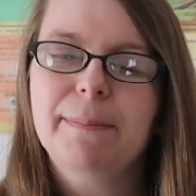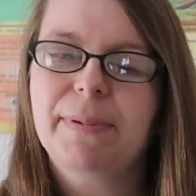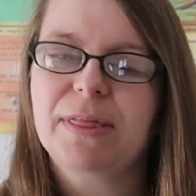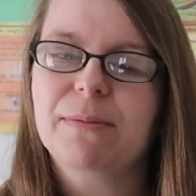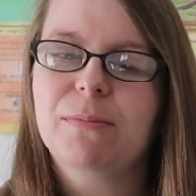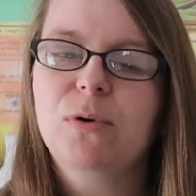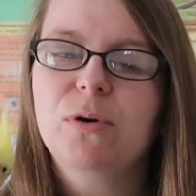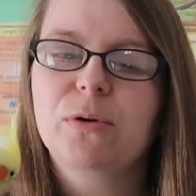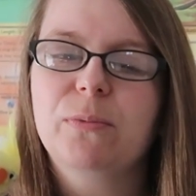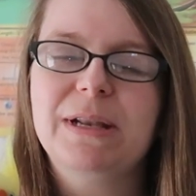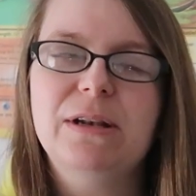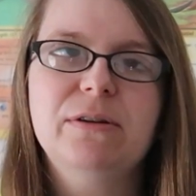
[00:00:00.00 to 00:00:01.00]
But the more that
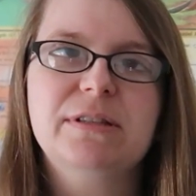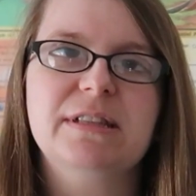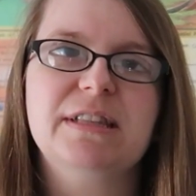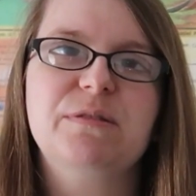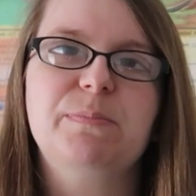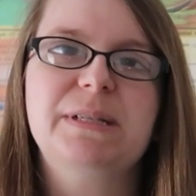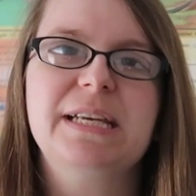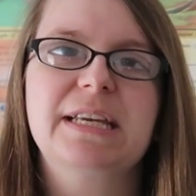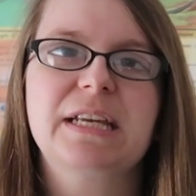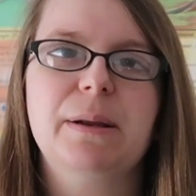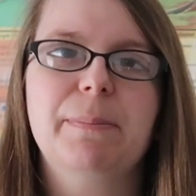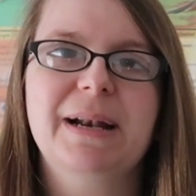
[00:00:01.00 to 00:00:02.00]
we looked at this
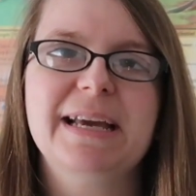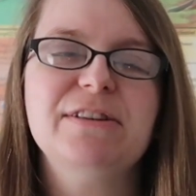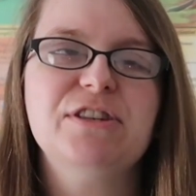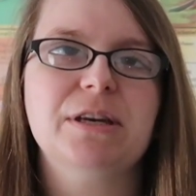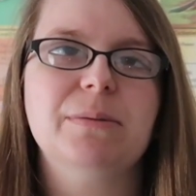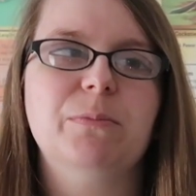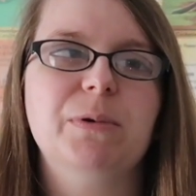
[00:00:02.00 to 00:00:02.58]
particular play gym,